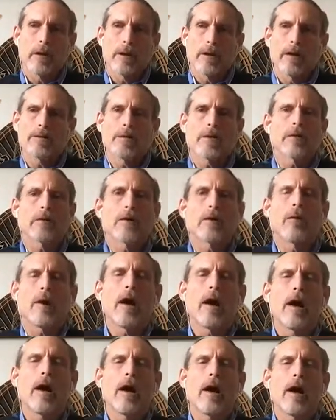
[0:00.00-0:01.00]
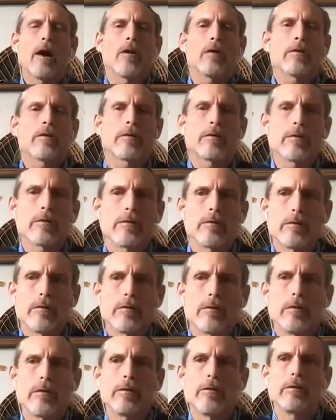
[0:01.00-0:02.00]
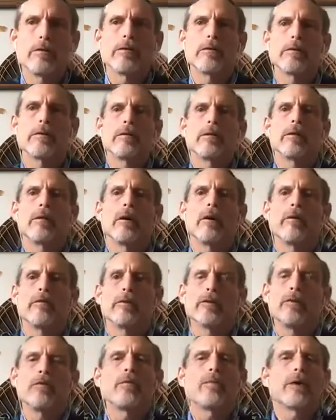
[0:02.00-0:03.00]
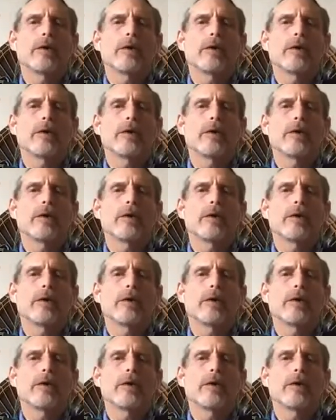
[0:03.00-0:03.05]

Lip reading: Is at the ground of the human